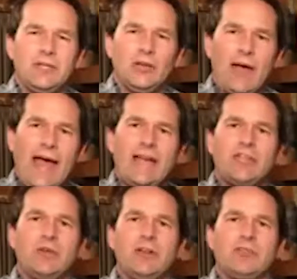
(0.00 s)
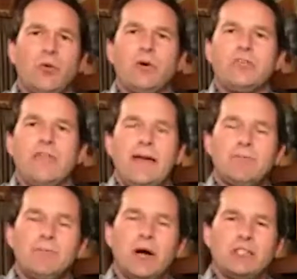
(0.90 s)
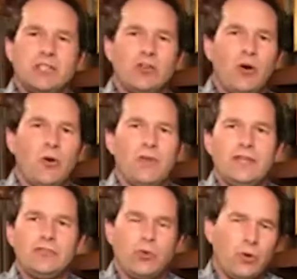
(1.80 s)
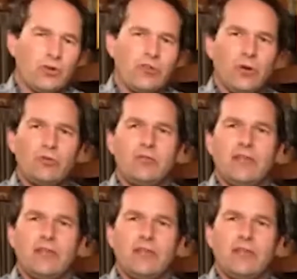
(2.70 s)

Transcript: accurate towards that budget goal and towards those